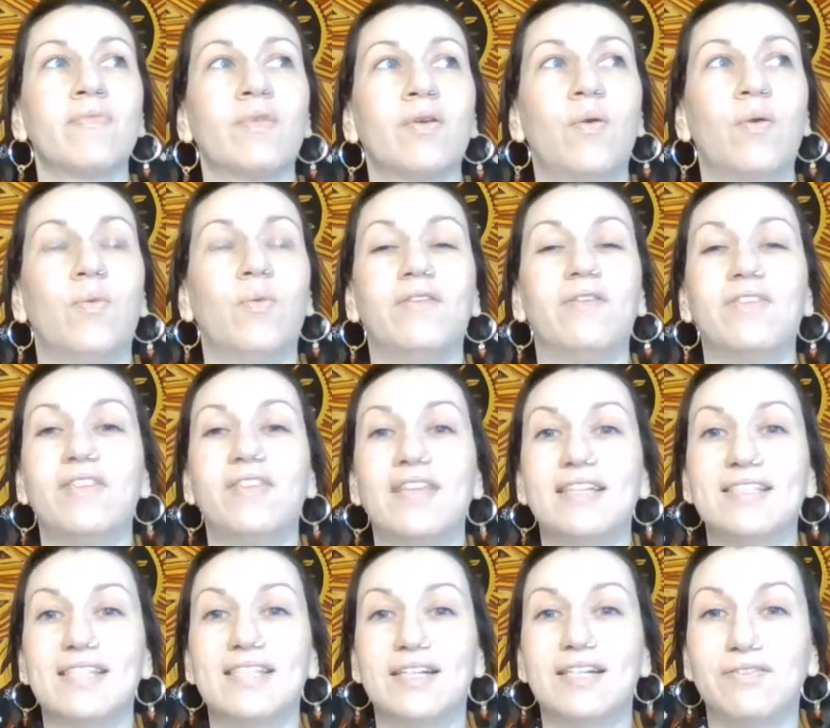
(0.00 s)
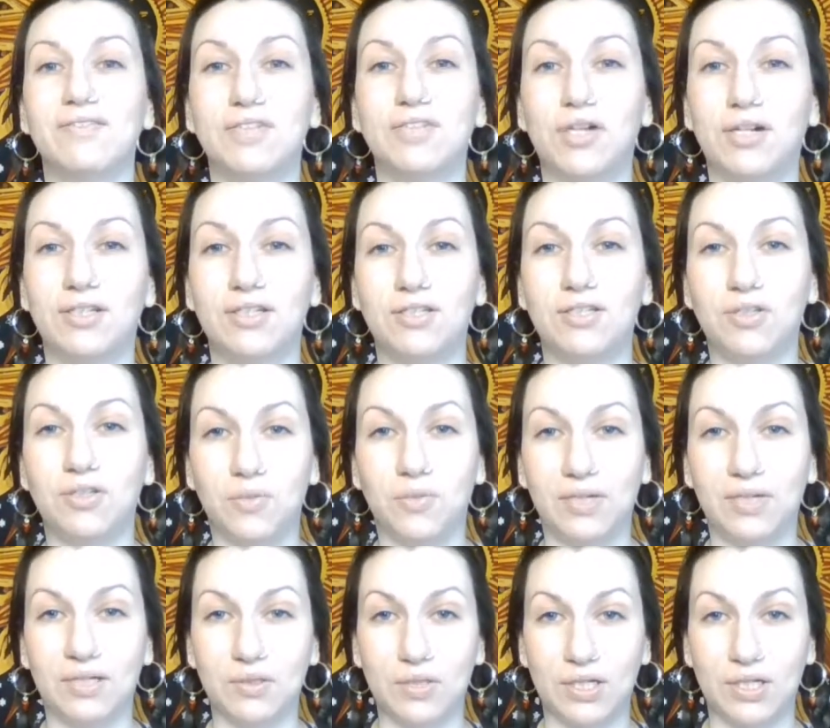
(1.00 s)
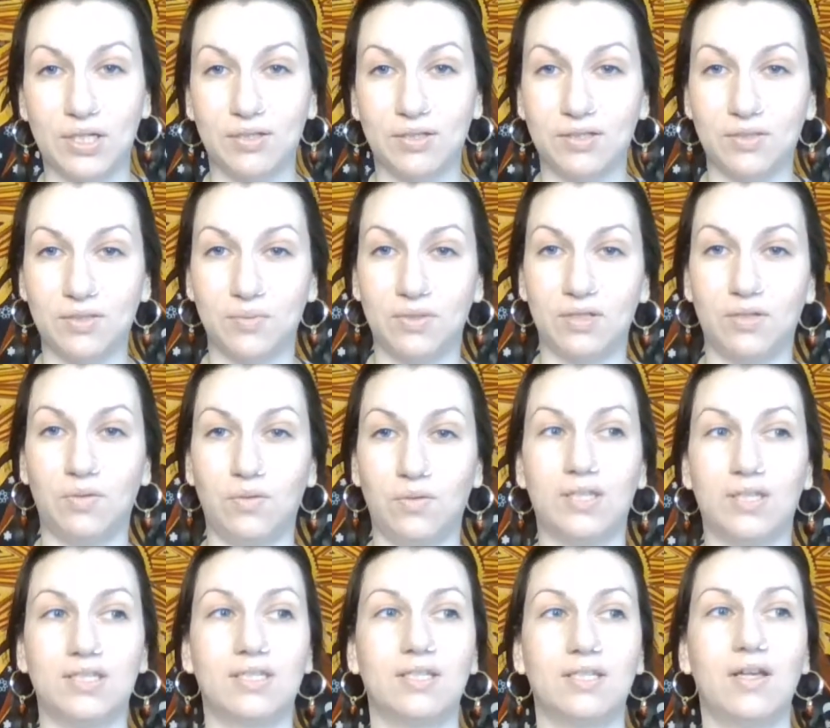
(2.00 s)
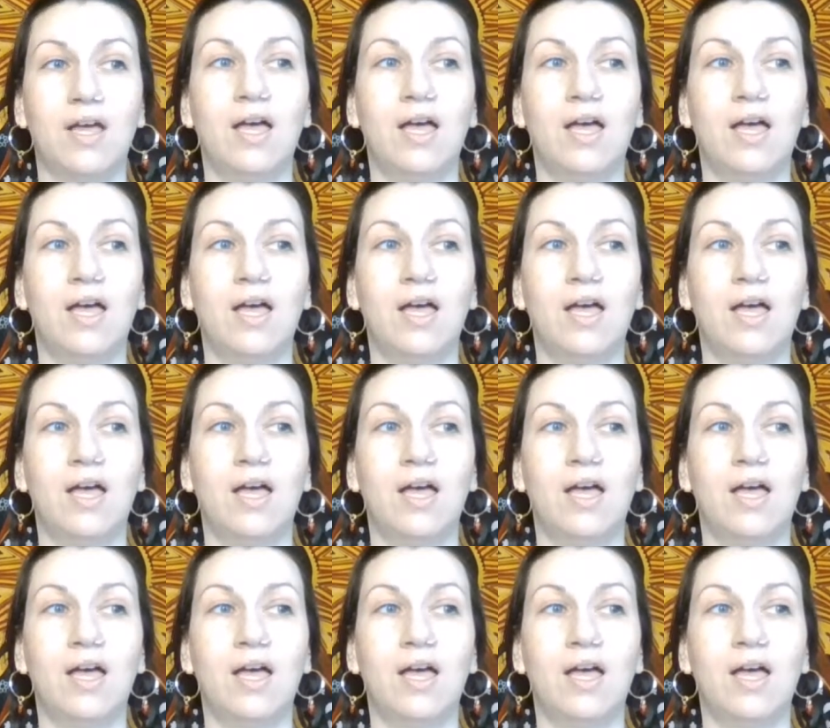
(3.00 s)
one of the things that I've started to do, and I'll share this with you, is